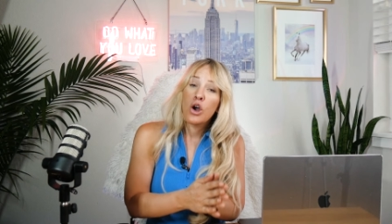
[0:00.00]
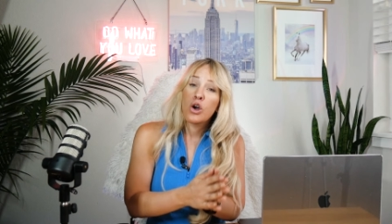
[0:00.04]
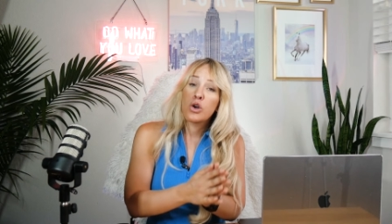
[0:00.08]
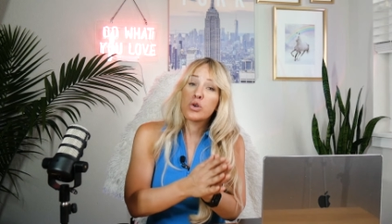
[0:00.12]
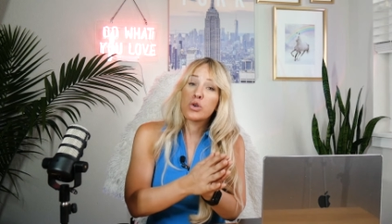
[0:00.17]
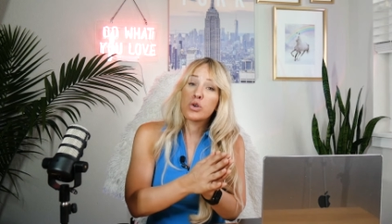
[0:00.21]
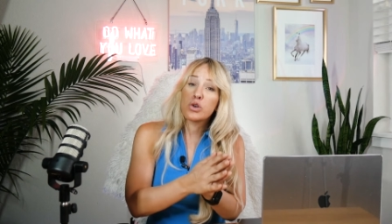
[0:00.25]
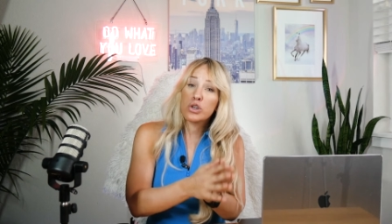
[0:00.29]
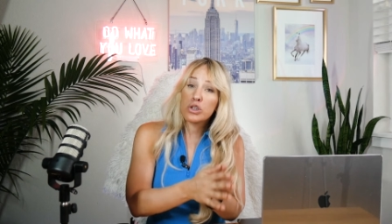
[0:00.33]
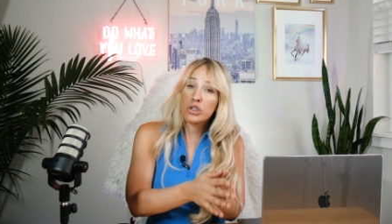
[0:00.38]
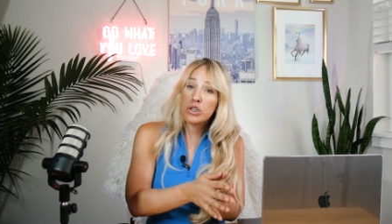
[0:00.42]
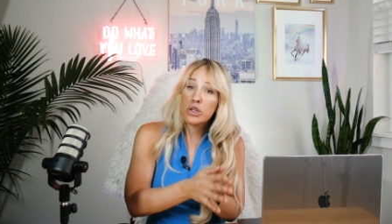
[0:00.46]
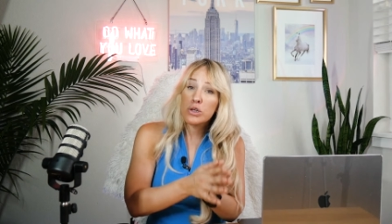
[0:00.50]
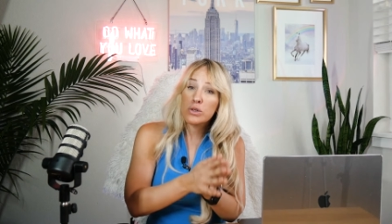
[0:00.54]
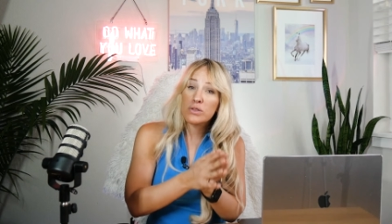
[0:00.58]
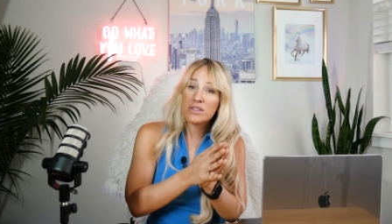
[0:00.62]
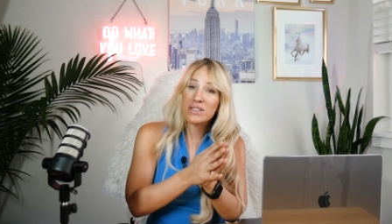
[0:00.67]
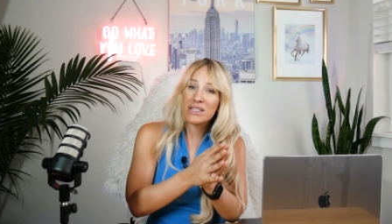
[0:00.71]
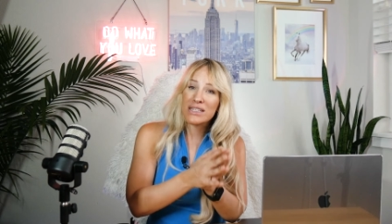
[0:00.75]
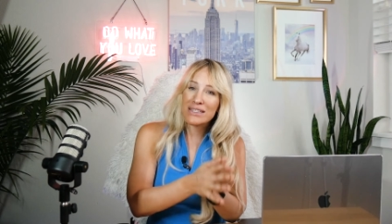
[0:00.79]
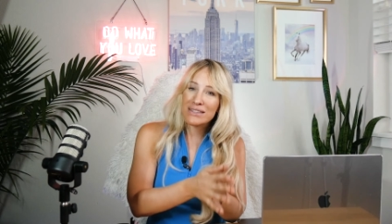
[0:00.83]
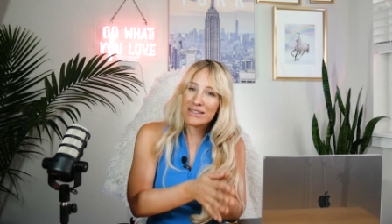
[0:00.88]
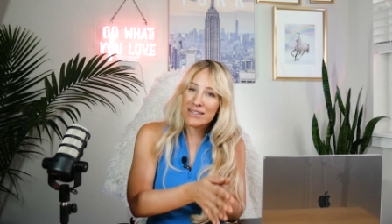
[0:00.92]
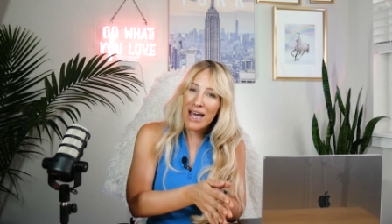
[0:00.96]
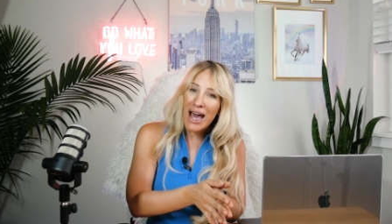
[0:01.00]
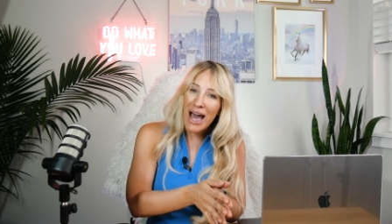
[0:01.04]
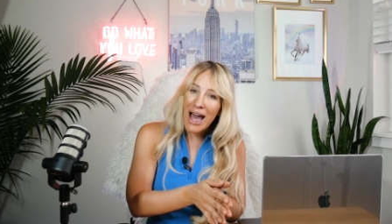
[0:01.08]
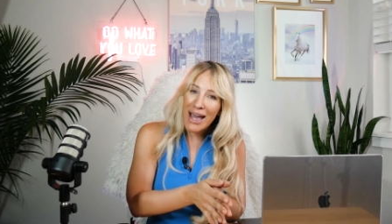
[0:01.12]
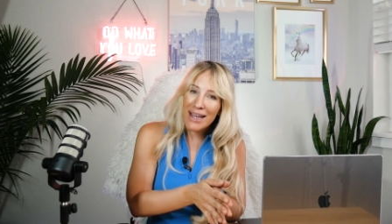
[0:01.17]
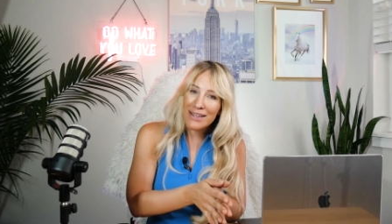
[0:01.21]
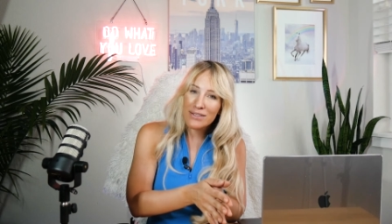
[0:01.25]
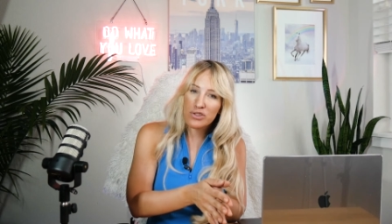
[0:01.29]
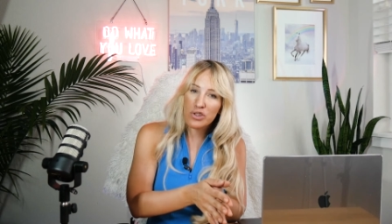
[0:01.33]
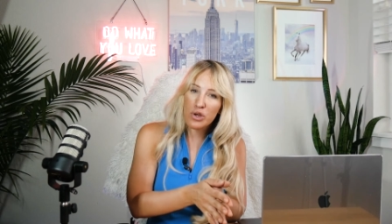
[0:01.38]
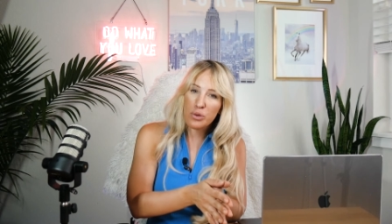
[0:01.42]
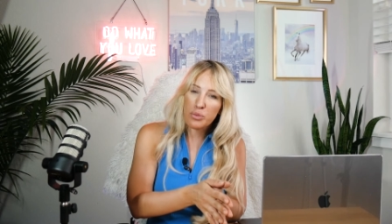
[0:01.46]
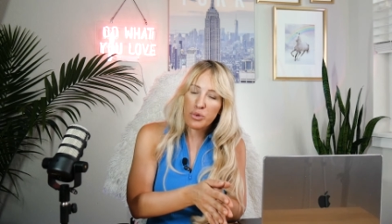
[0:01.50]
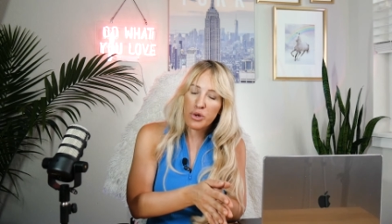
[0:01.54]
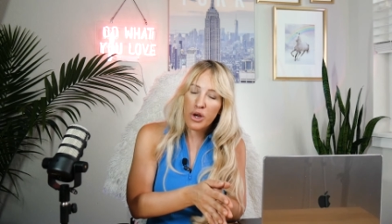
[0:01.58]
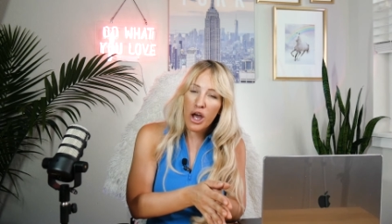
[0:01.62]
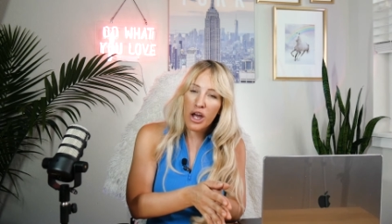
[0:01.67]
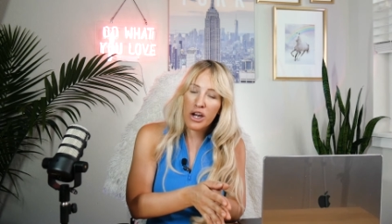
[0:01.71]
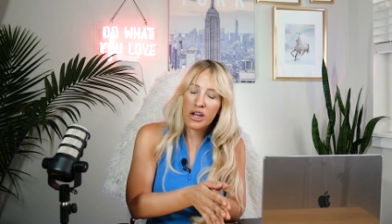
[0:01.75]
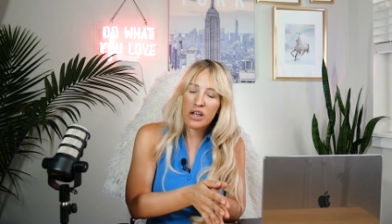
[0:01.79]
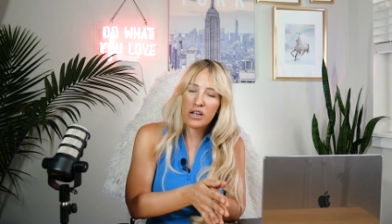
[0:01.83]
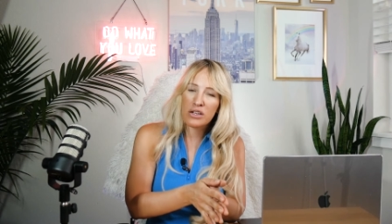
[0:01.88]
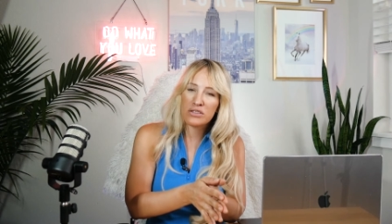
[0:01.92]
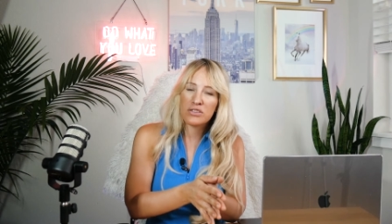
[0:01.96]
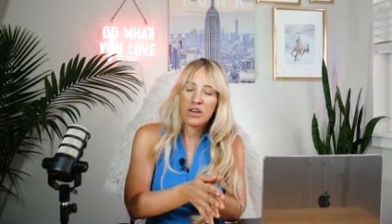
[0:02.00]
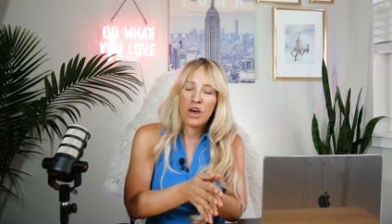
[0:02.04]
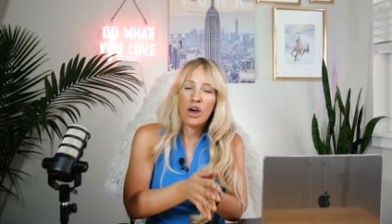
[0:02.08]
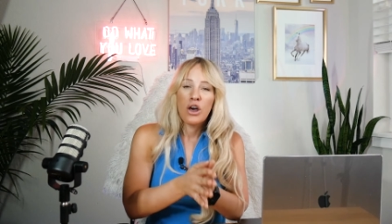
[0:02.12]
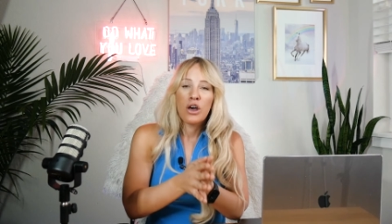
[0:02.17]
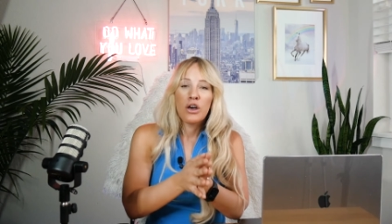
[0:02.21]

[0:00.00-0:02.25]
who are closely tied to a product